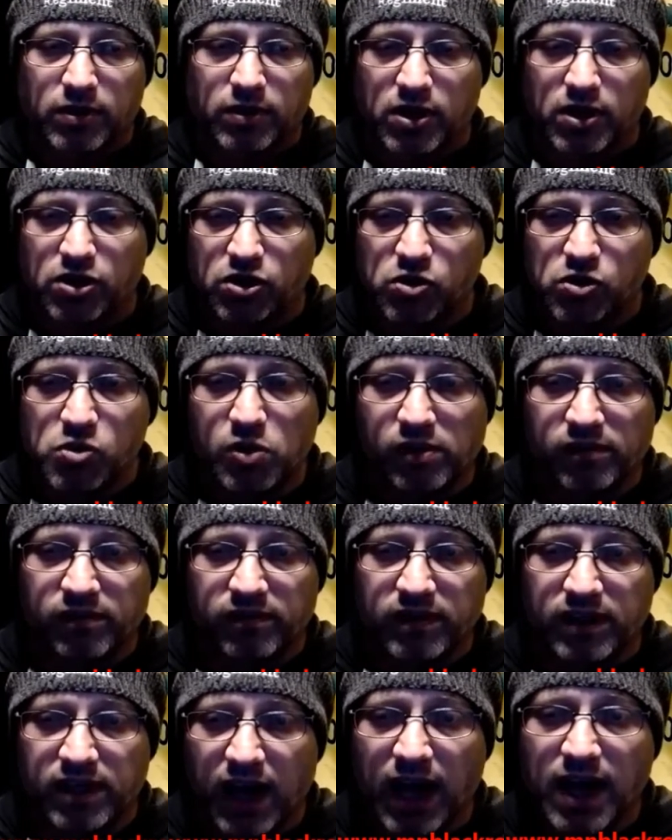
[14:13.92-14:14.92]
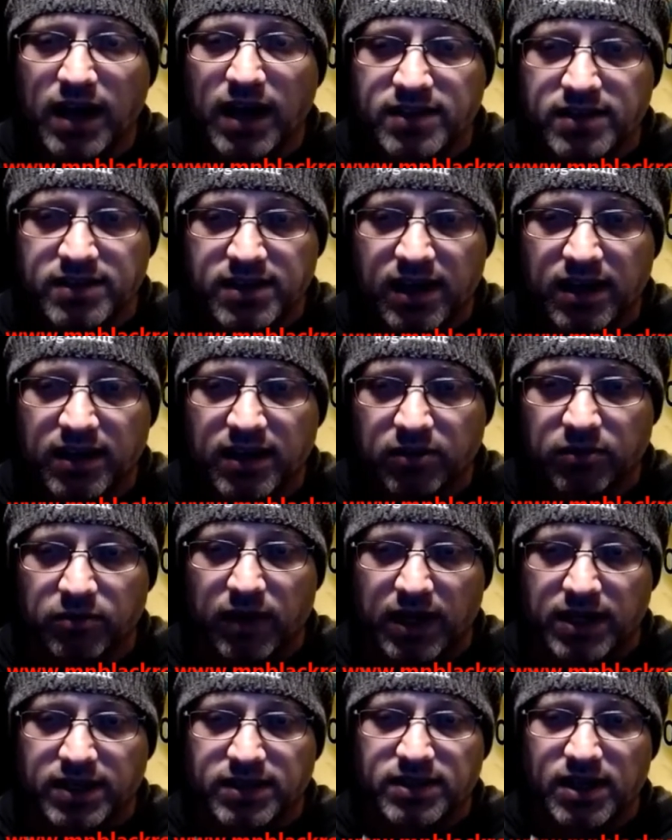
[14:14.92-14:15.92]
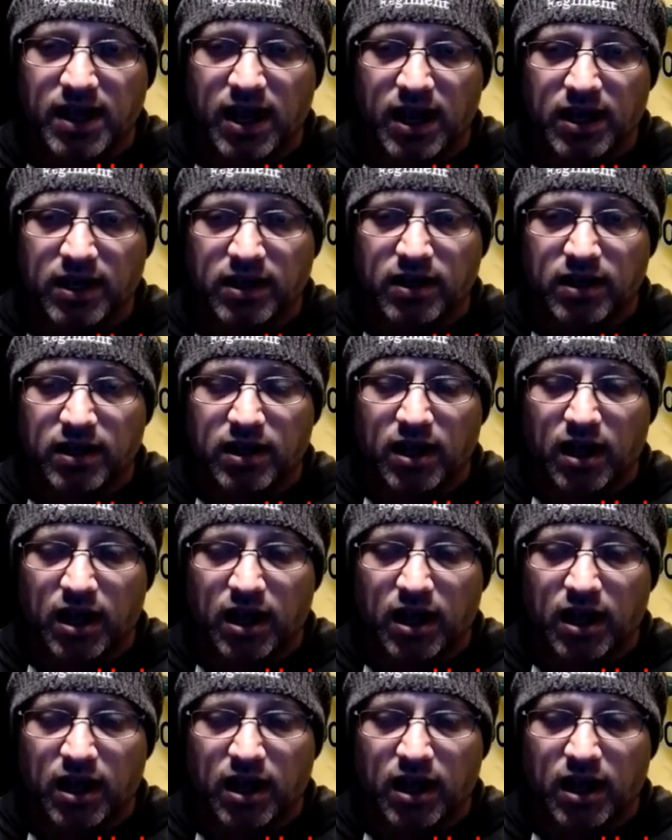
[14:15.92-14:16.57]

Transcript: then you have got to take the right side